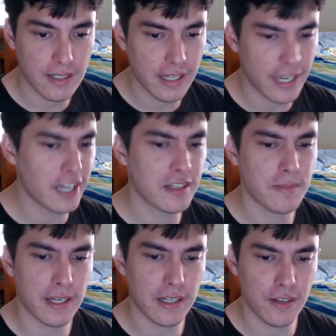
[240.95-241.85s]
eager to
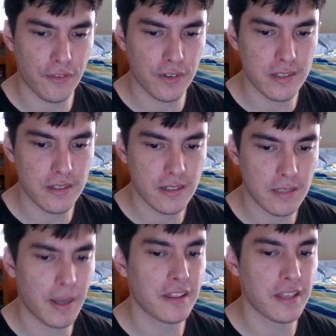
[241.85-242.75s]
make a difference, to
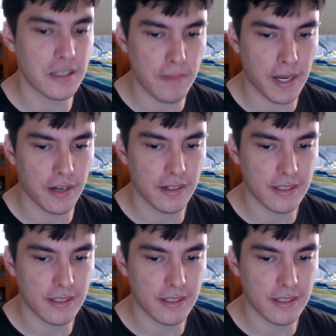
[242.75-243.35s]
make things better.